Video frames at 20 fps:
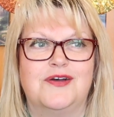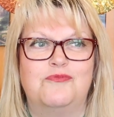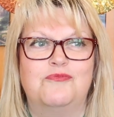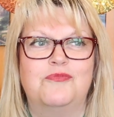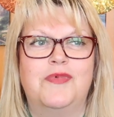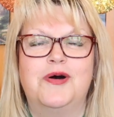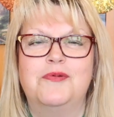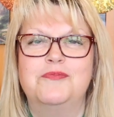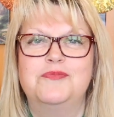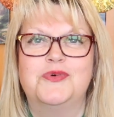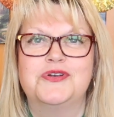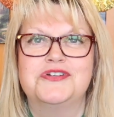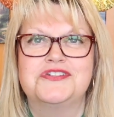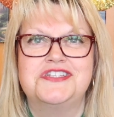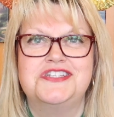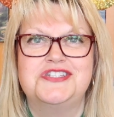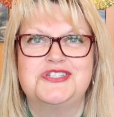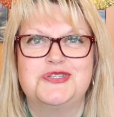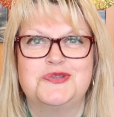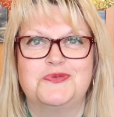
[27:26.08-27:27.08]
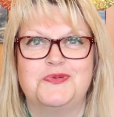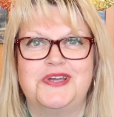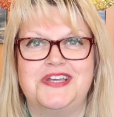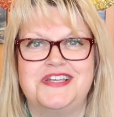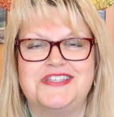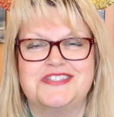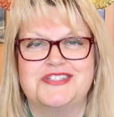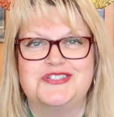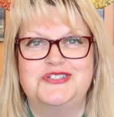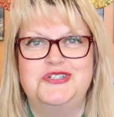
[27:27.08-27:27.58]
Mom wanted to
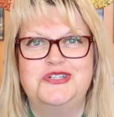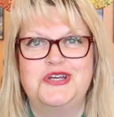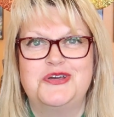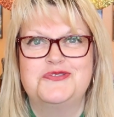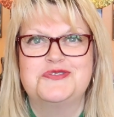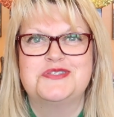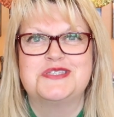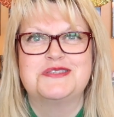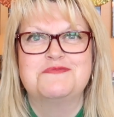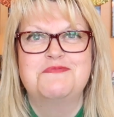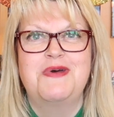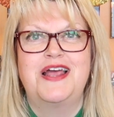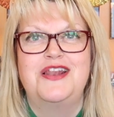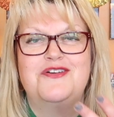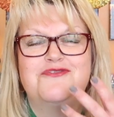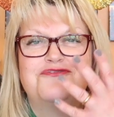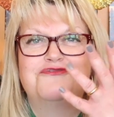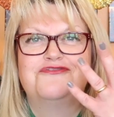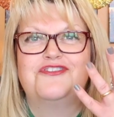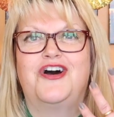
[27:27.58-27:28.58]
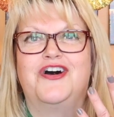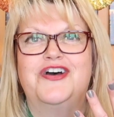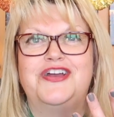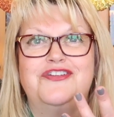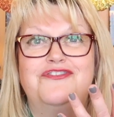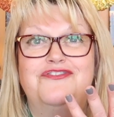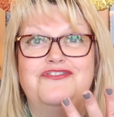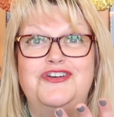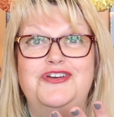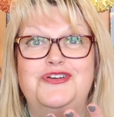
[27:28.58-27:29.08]
eat, and you know the smell of
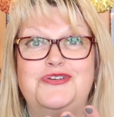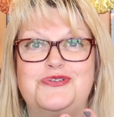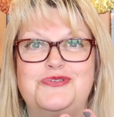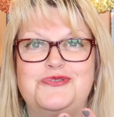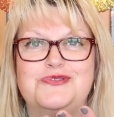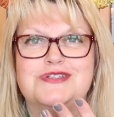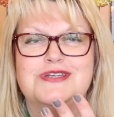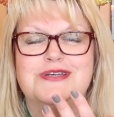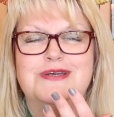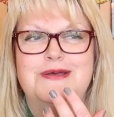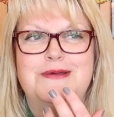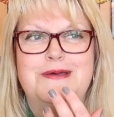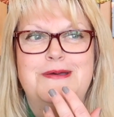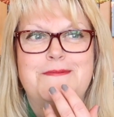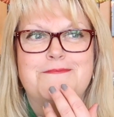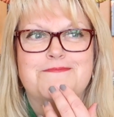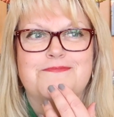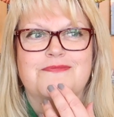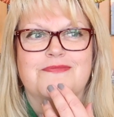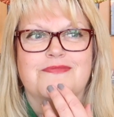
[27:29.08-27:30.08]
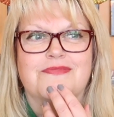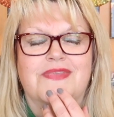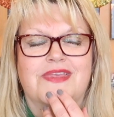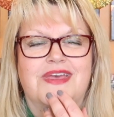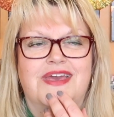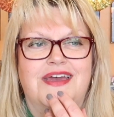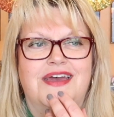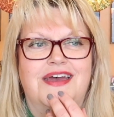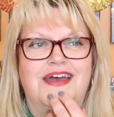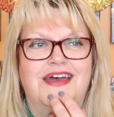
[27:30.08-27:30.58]
fried food?
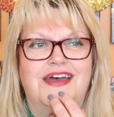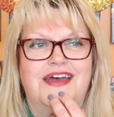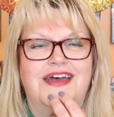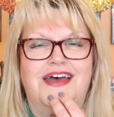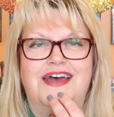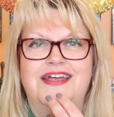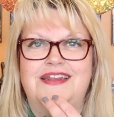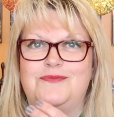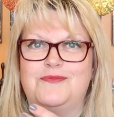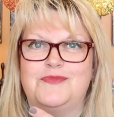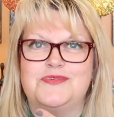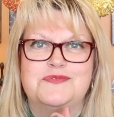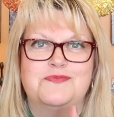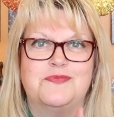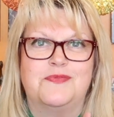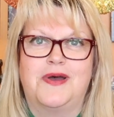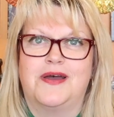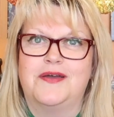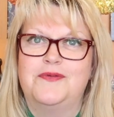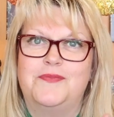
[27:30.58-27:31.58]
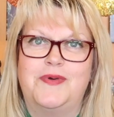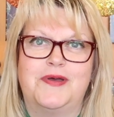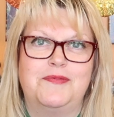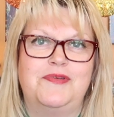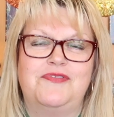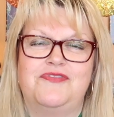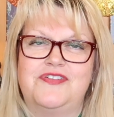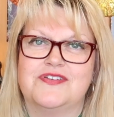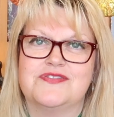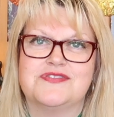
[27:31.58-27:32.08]
And it made
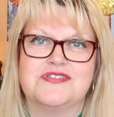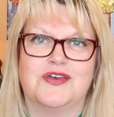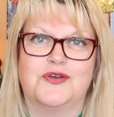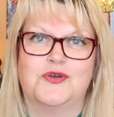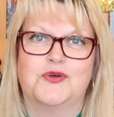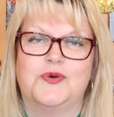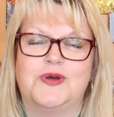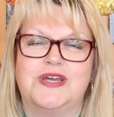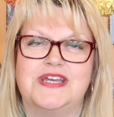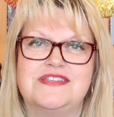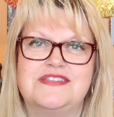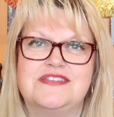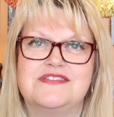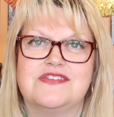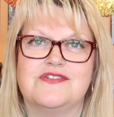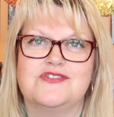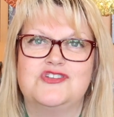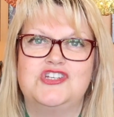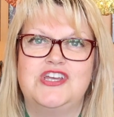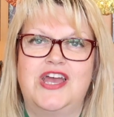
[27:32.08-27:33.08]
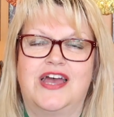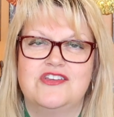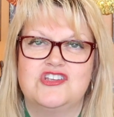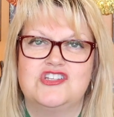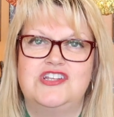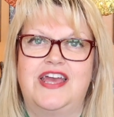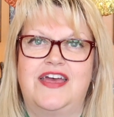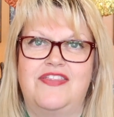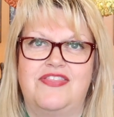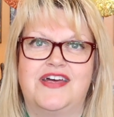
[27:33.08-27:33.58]
me feel so queasy. So she
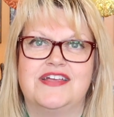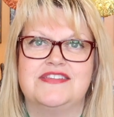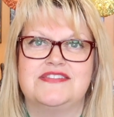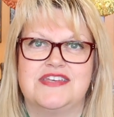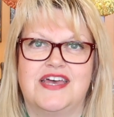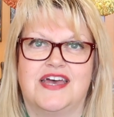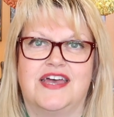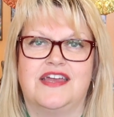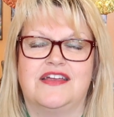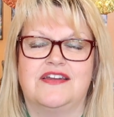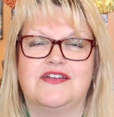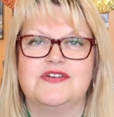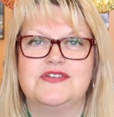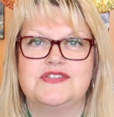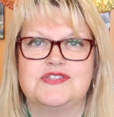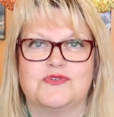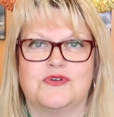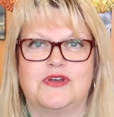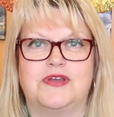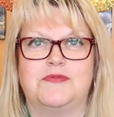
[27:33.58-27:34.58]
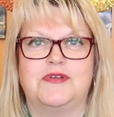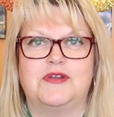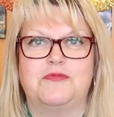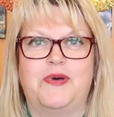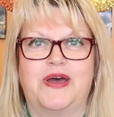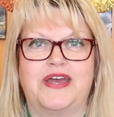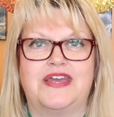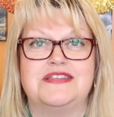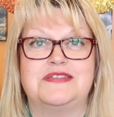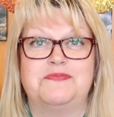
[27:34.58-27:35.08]
actually ate that day an ice cream and a
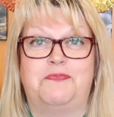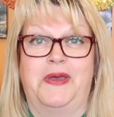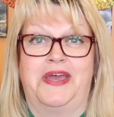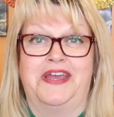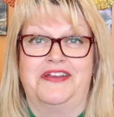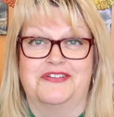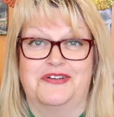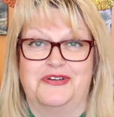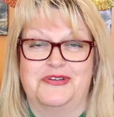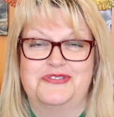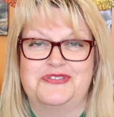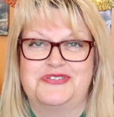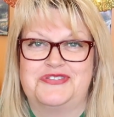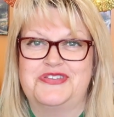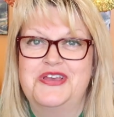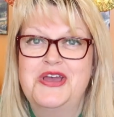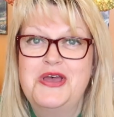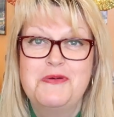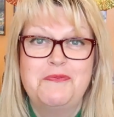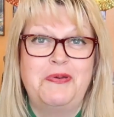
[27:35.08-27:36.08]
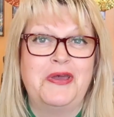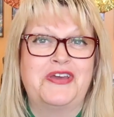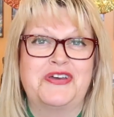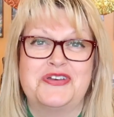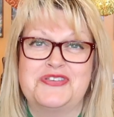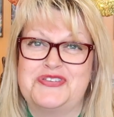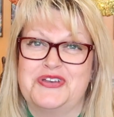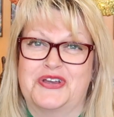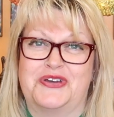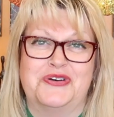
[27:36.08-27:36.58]
packet of peanuts
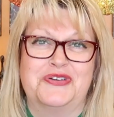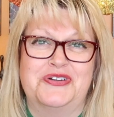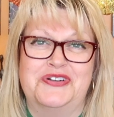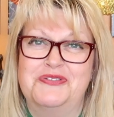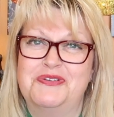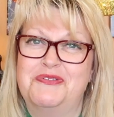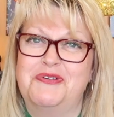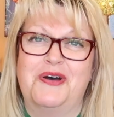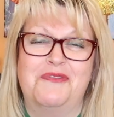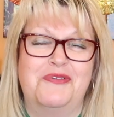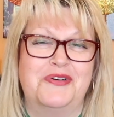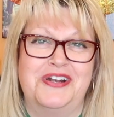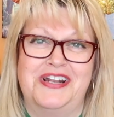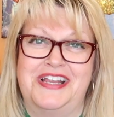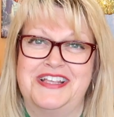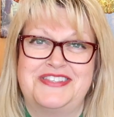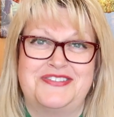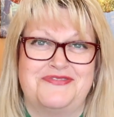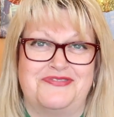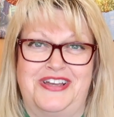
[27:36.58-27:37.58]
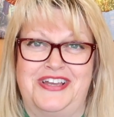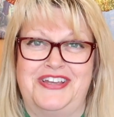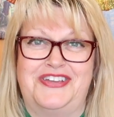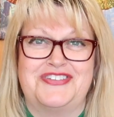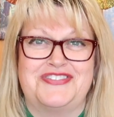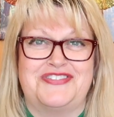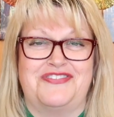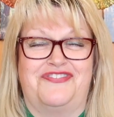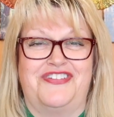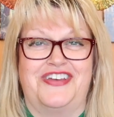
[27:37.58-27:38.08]
because I wouldn't let her eat
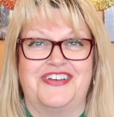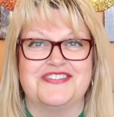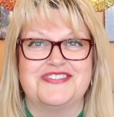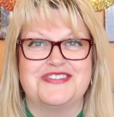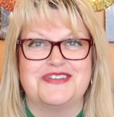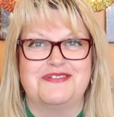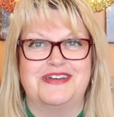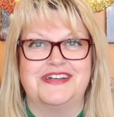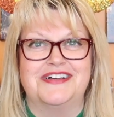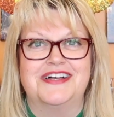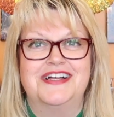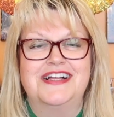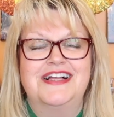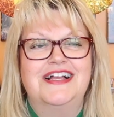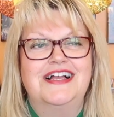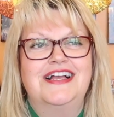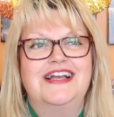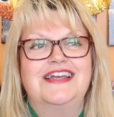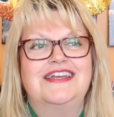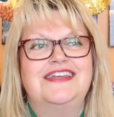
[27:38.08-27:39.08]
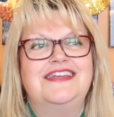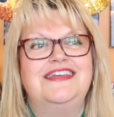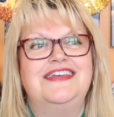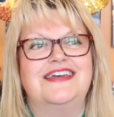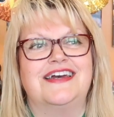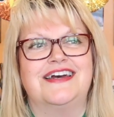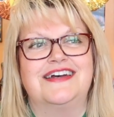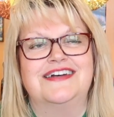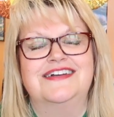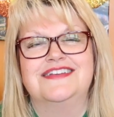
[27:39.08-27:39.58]
because I felt so ill.
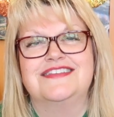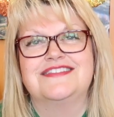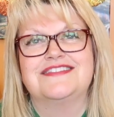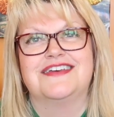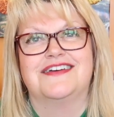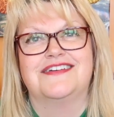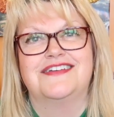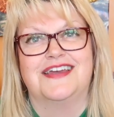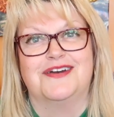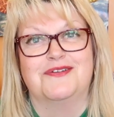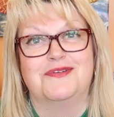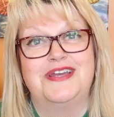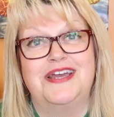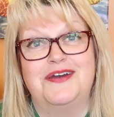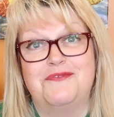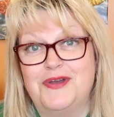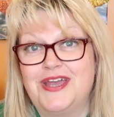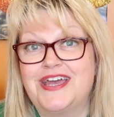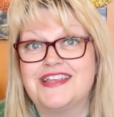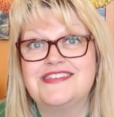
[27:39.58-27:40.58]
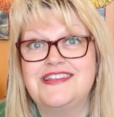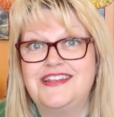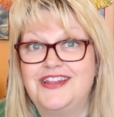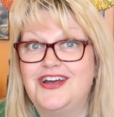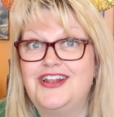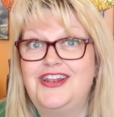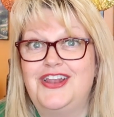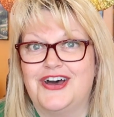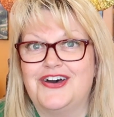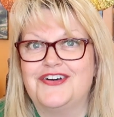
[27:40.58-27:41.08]
Yeah, so yeah, we had a
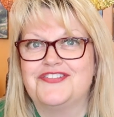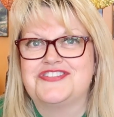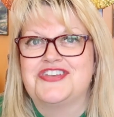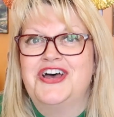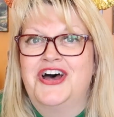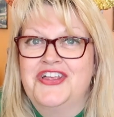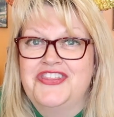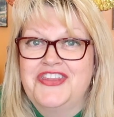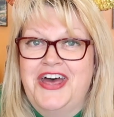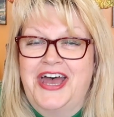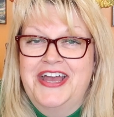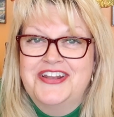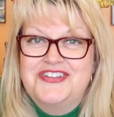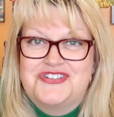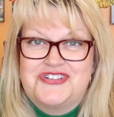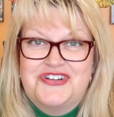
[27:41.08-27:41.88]
lot of laughs on that.